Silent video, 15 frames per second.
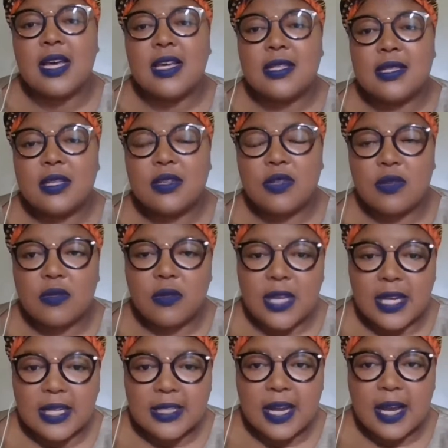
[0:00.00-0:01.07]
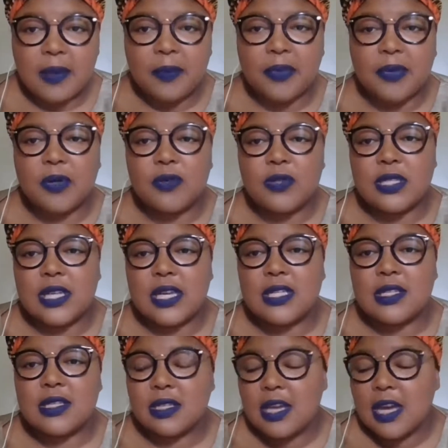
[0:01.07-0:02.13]
sit through the entire
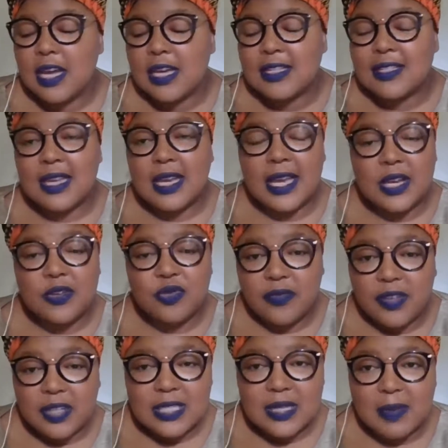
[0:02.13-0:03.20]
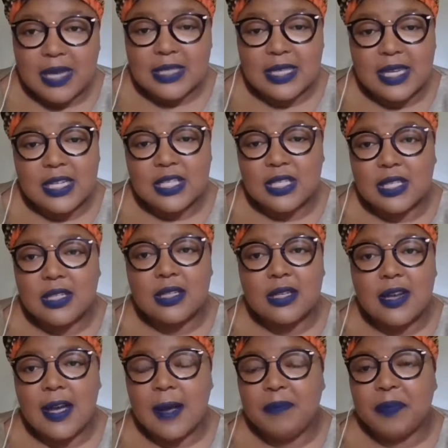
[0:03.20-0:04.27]
process, secondary
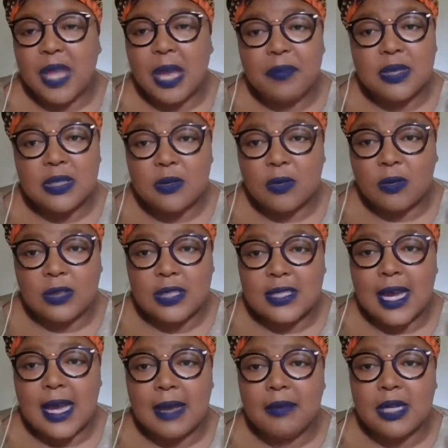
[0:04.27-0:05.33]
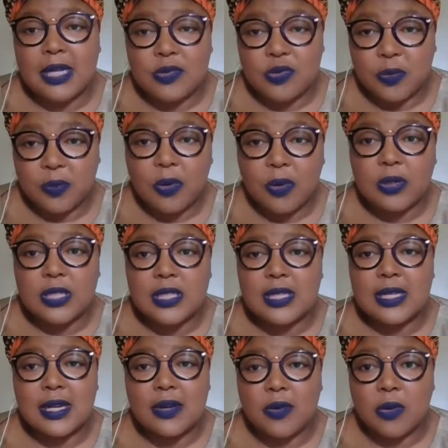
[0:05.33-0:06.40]
victimization happens all the time, and it's
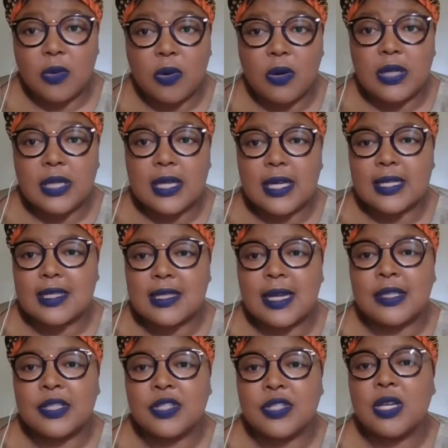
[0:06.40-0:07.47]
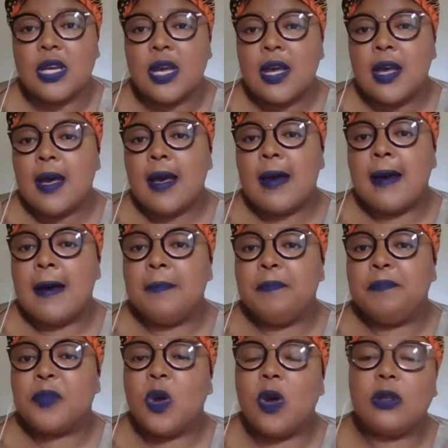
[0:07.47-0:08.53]
reported and recorded as such,
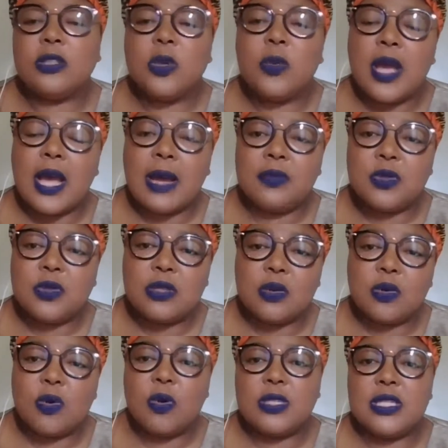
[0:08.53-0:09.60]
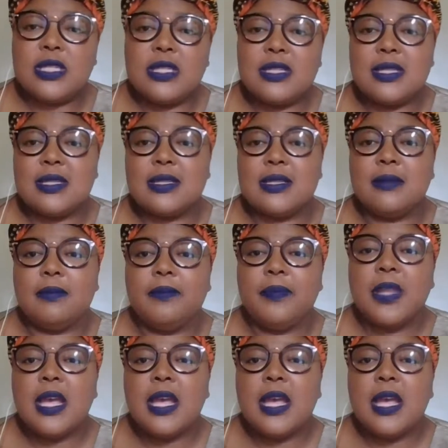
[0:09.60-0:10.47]
all the way up to the courting system.